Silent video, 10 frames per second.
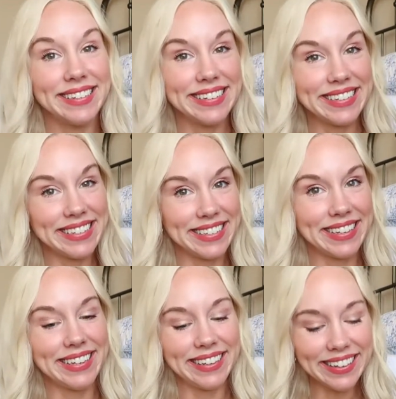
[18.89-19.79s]

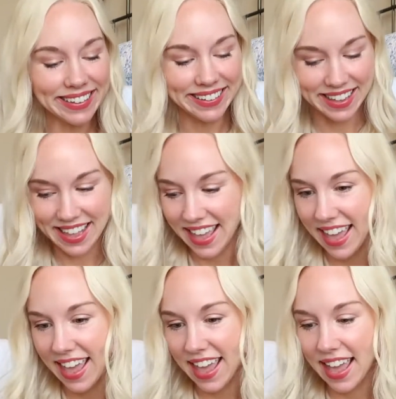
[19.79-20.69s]
Disney
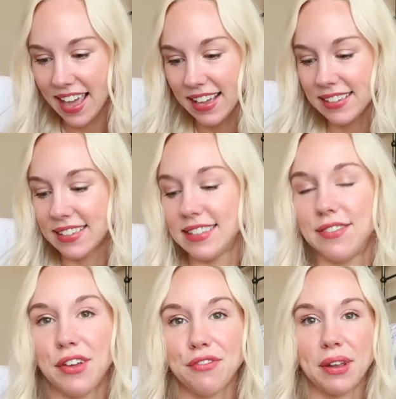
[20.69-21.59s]
and let's
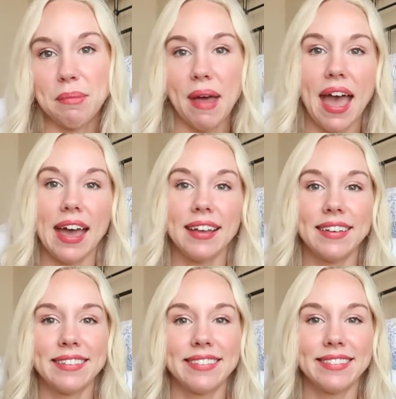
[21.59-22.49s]
see if I find a bag,
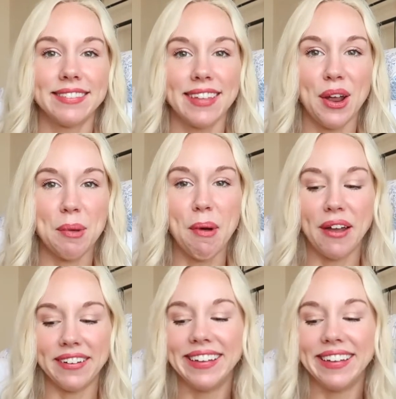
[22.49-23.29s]
Harry Potter.